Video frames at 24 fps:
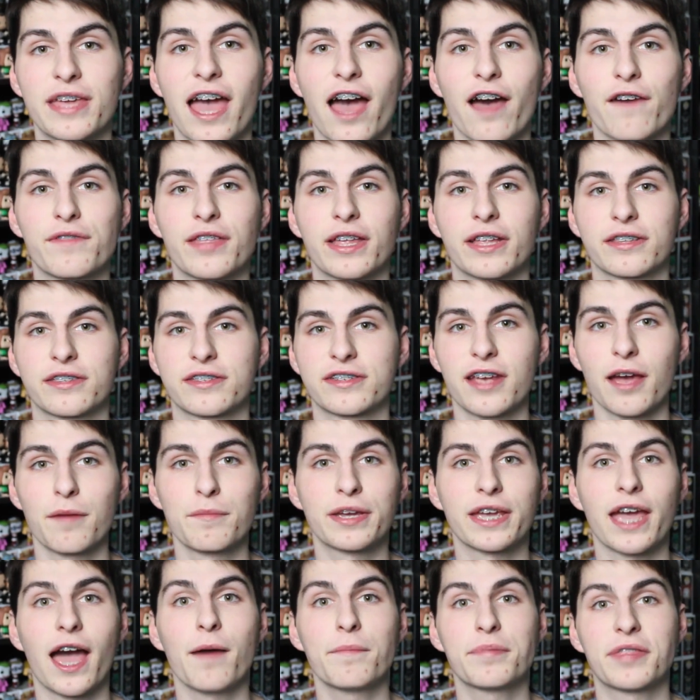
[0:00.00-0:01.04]
have that's
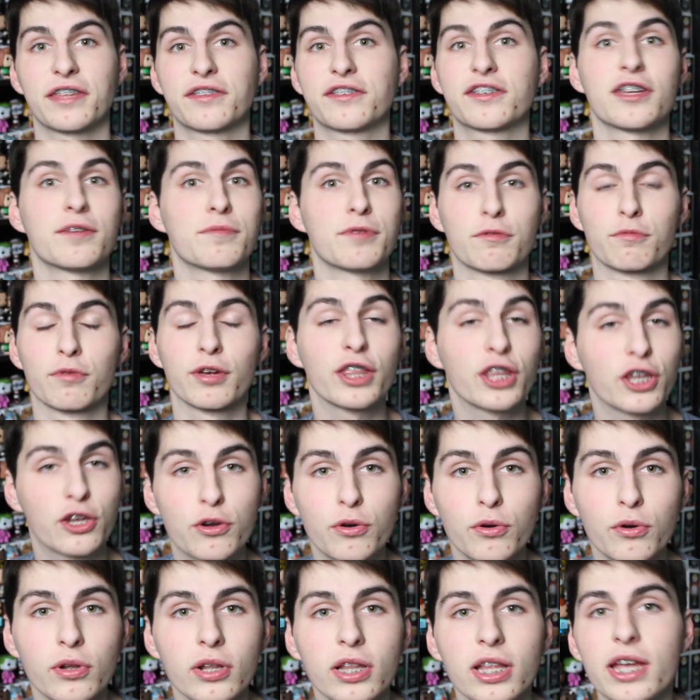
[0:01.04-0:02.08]
coming up that's going to be really
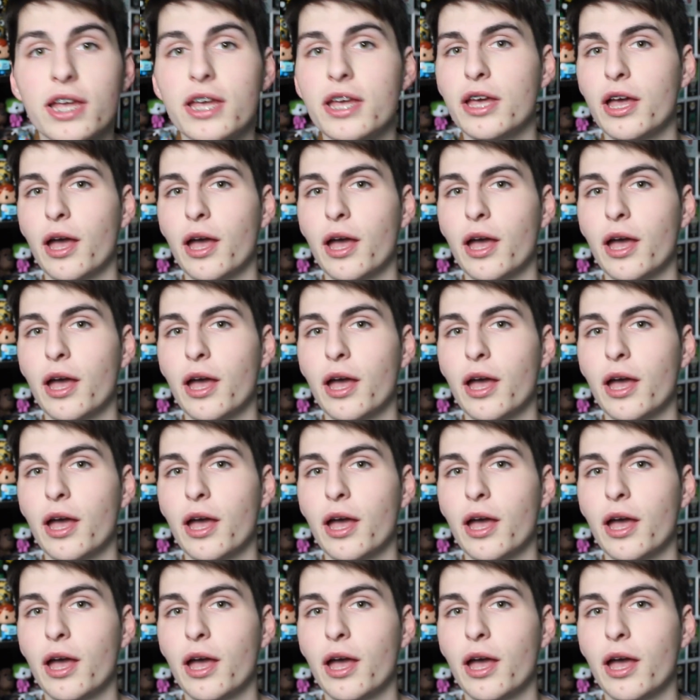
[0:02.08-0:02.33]
cool.